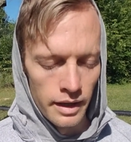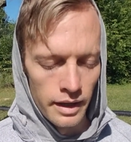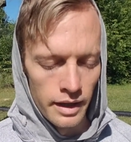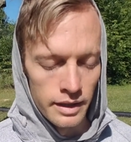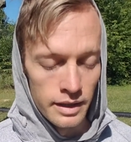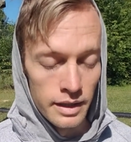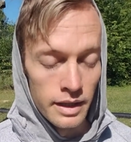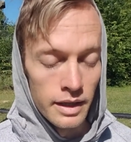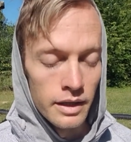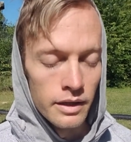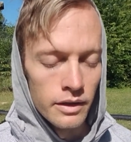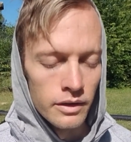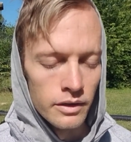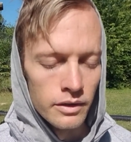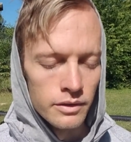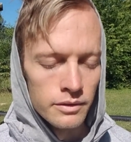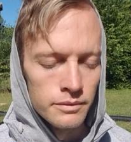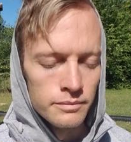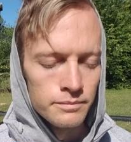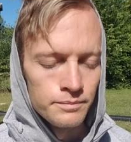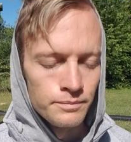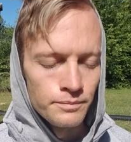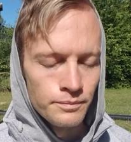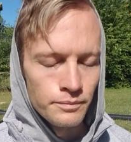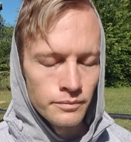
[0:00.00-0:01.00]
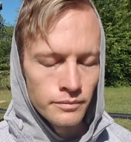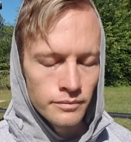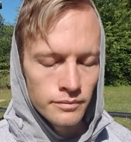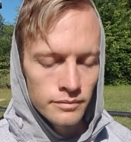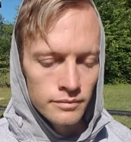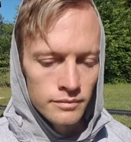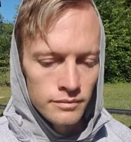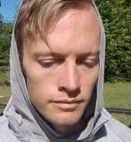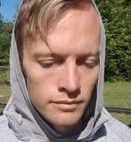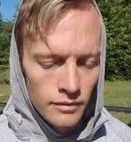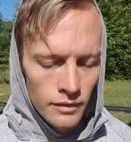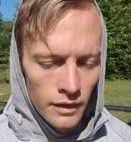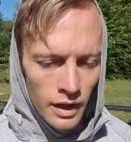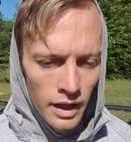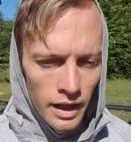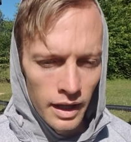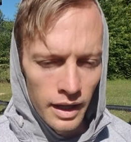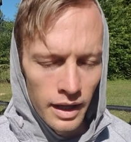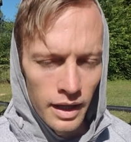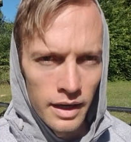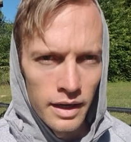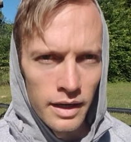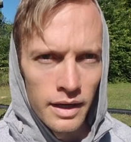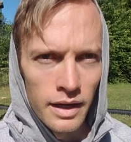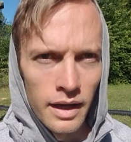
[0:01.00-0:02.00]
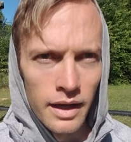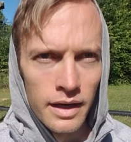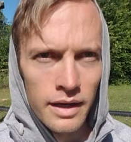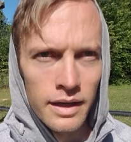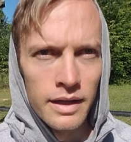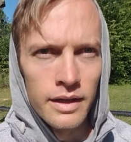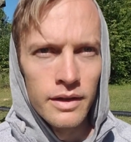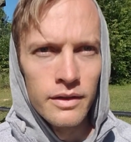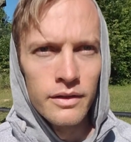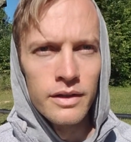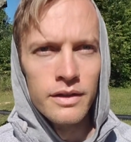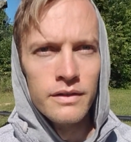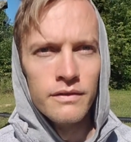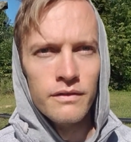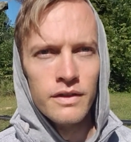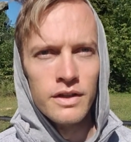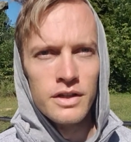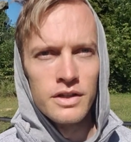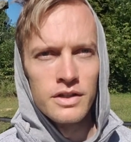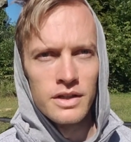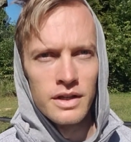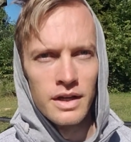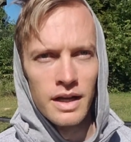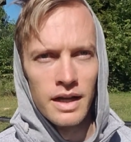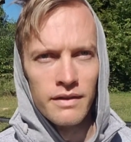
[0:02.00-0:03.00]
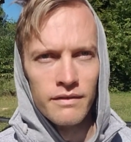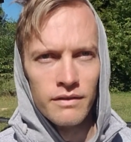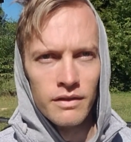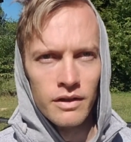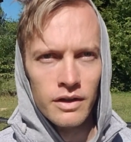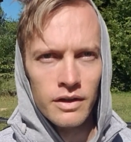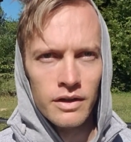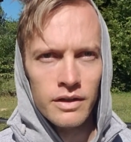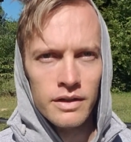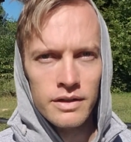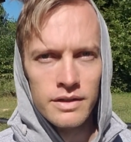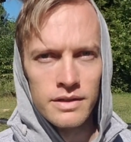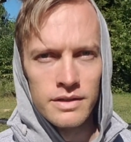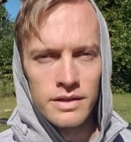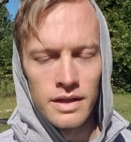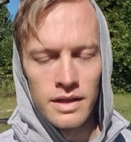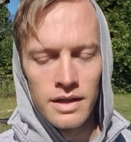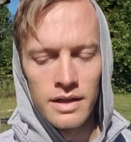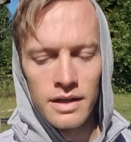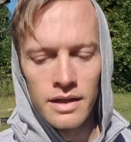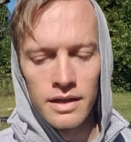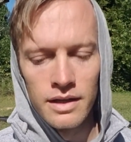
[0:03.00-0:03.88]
heal. And healing vision, I've learned, is a